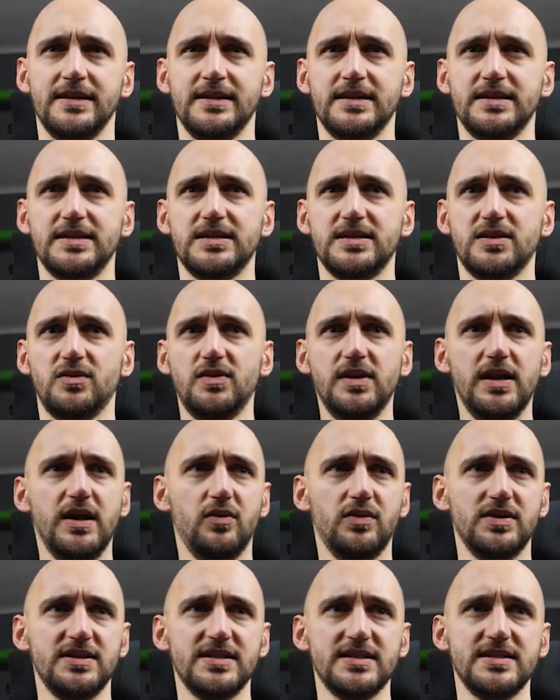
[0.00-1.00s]
So yeah,
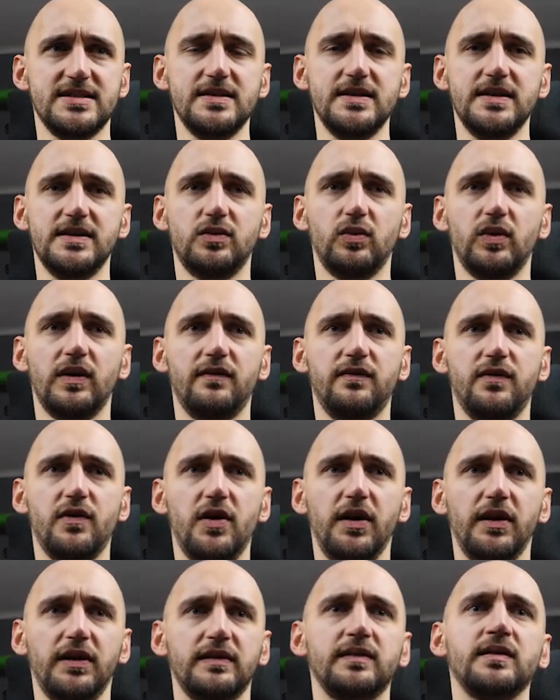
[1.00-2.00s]
we just need to
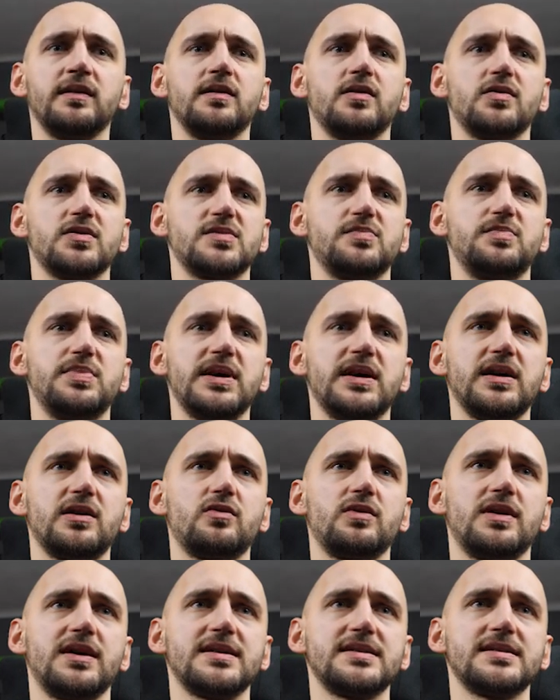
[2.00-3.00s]
avoid those bigger
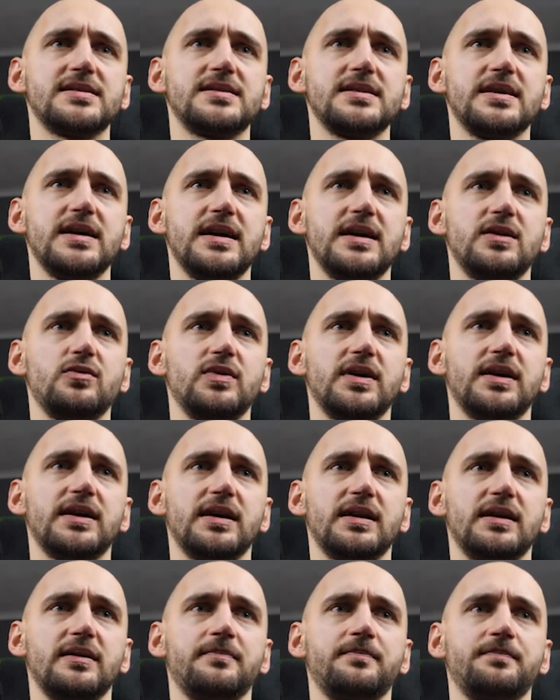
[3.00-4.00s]
ones, and we
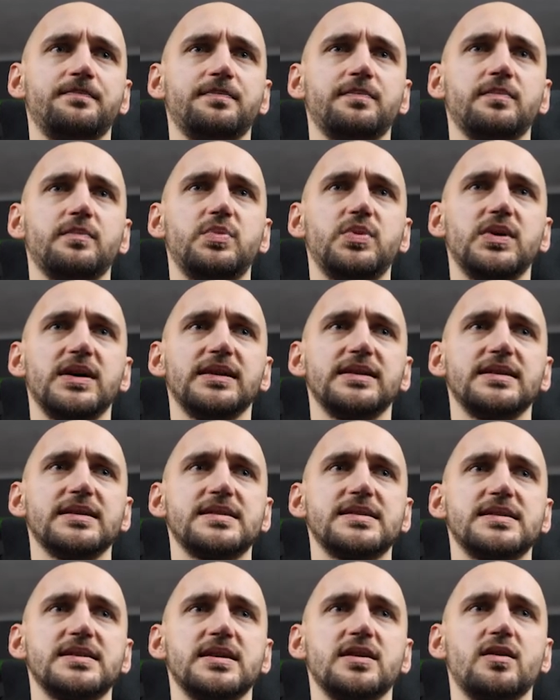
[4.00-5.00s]
can bring
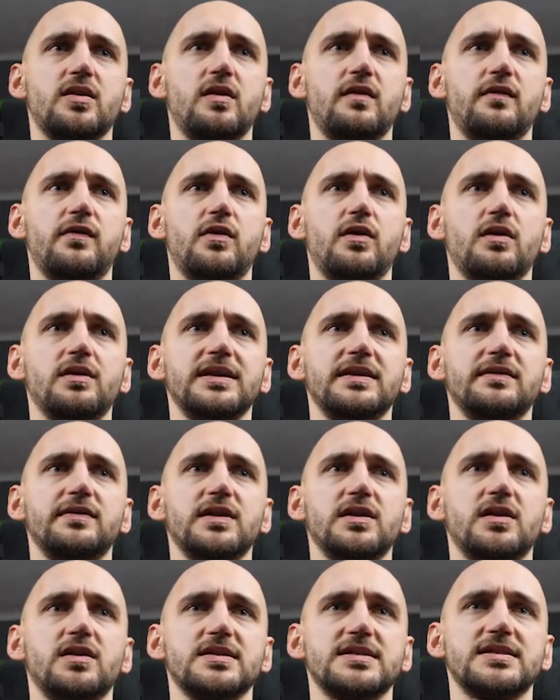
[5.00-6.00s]
this overall EV
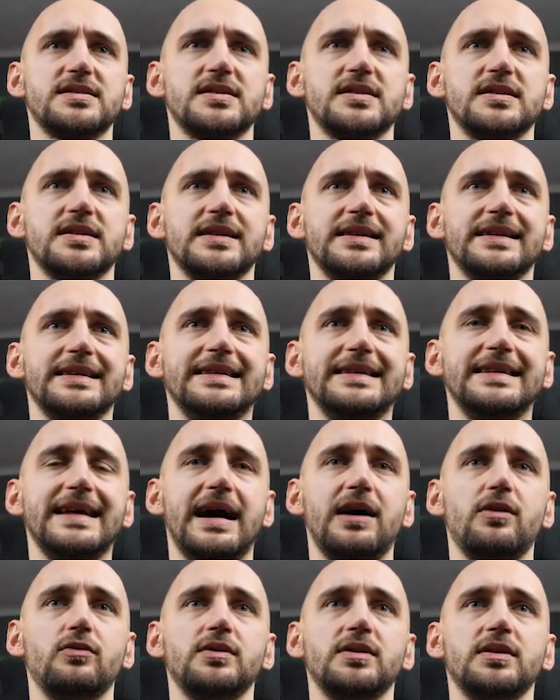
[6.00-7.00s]
loss
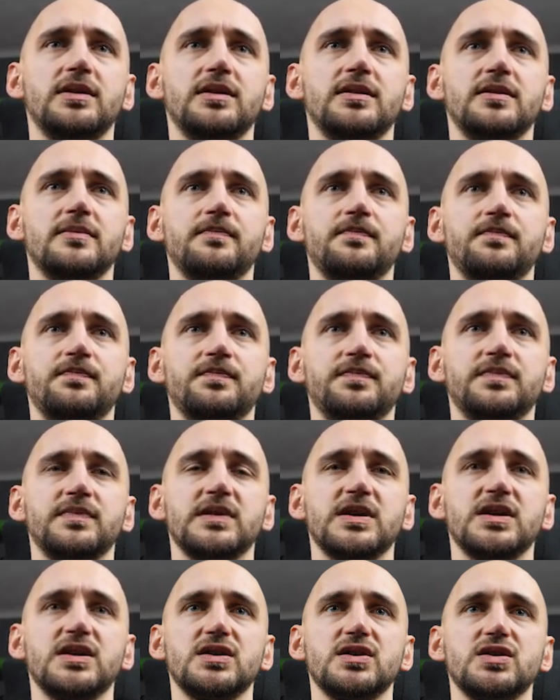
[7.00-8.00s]
down
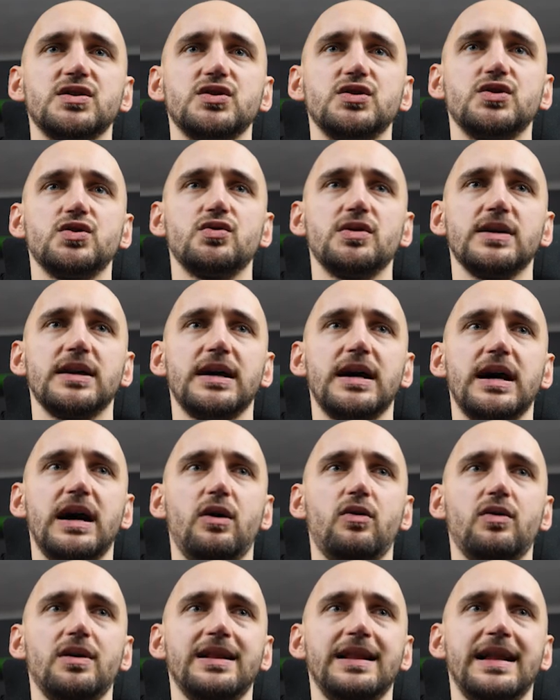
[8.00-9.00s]
during
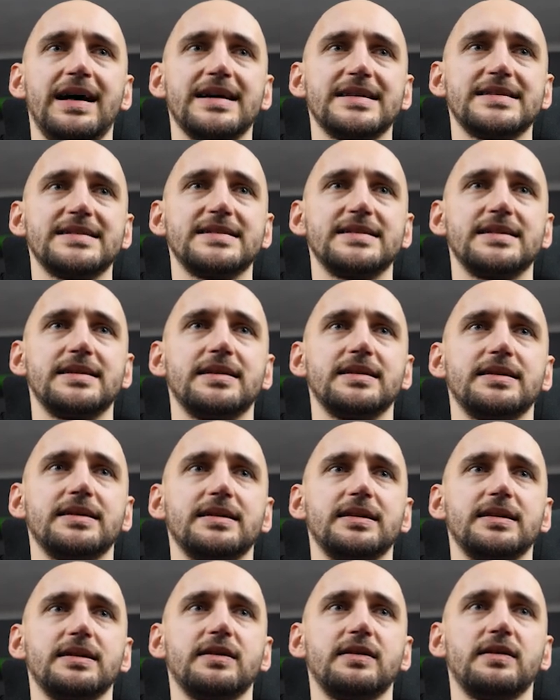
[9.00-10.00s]
our last
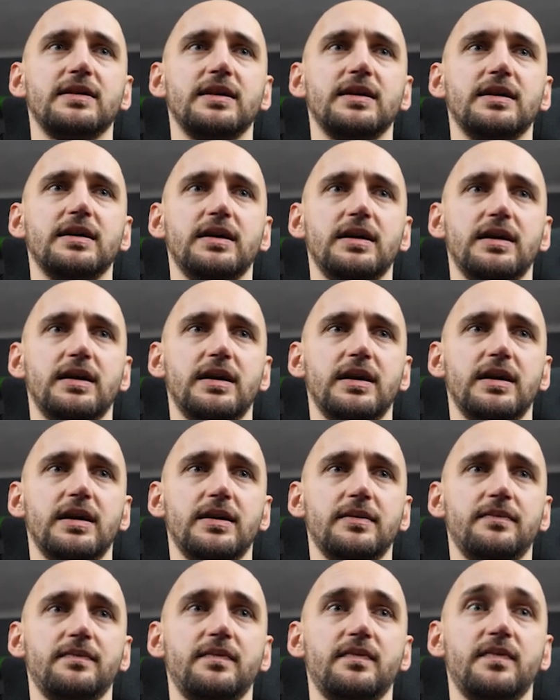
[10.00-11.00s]

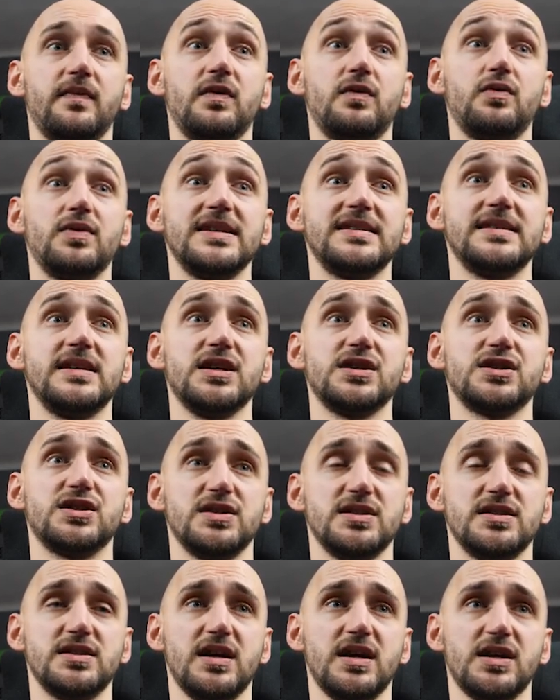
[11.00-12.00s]
3
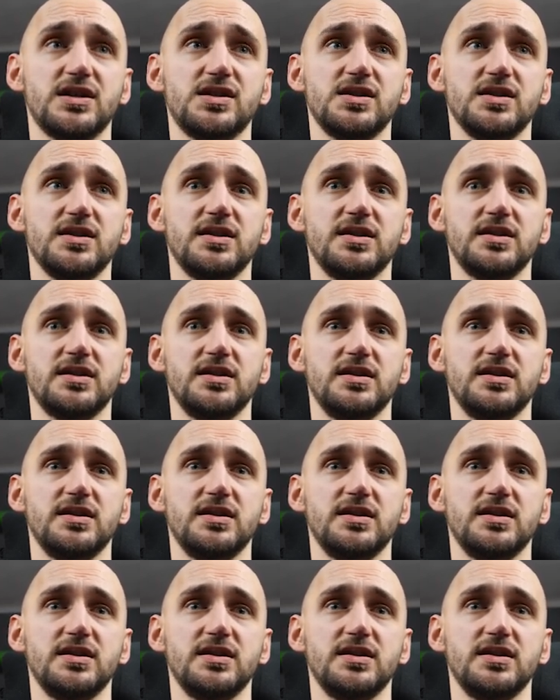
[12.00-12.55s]
sessions actually.